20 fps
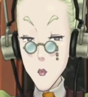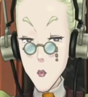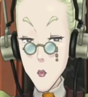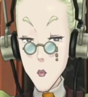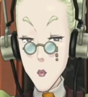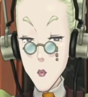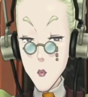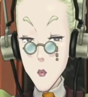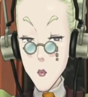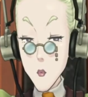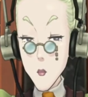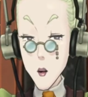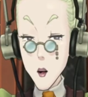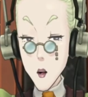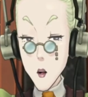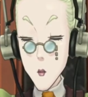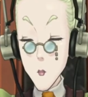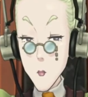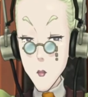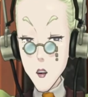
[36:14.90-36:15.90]
It's like left
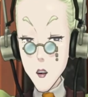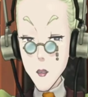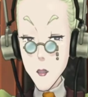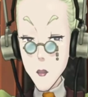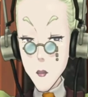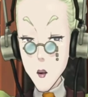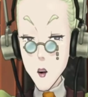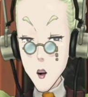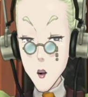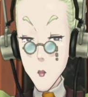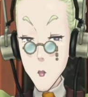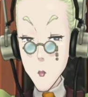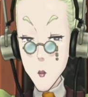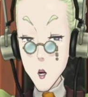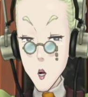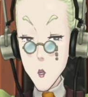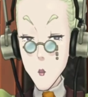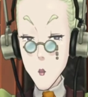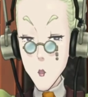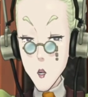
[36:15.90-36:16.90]
a scalpel in
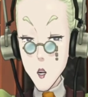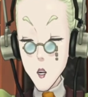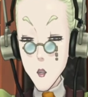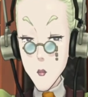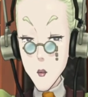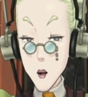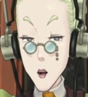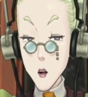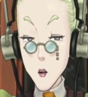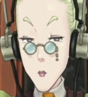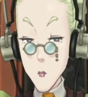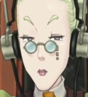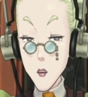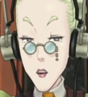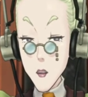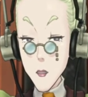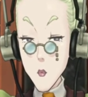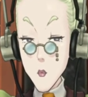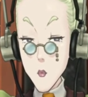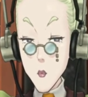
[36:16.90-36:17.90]
Sholmes' body.
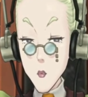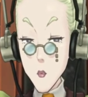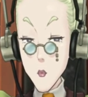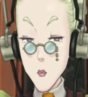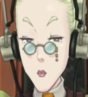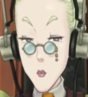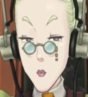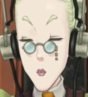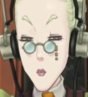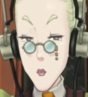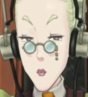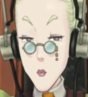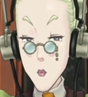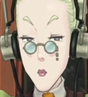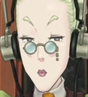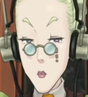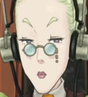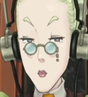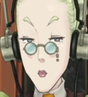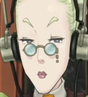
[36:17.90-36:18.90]
Mind made
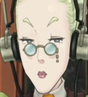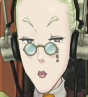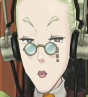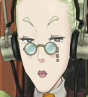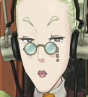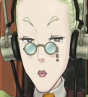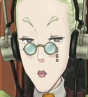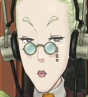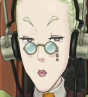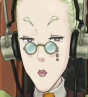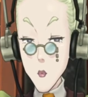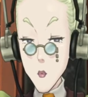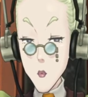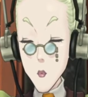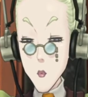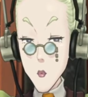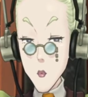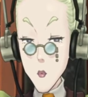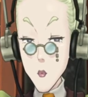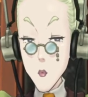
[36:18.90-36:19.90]
up. Global
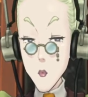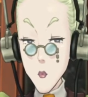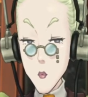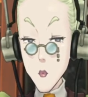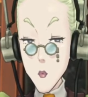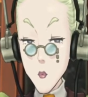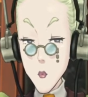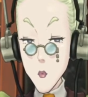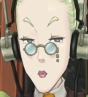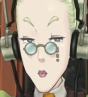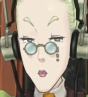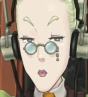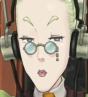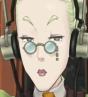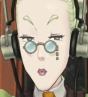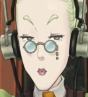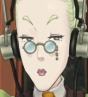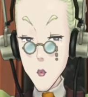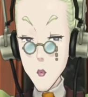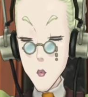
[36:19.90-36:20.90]
radio transmission, a
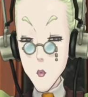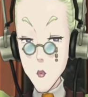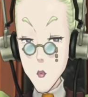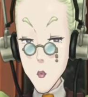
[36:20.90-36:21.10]
verdict to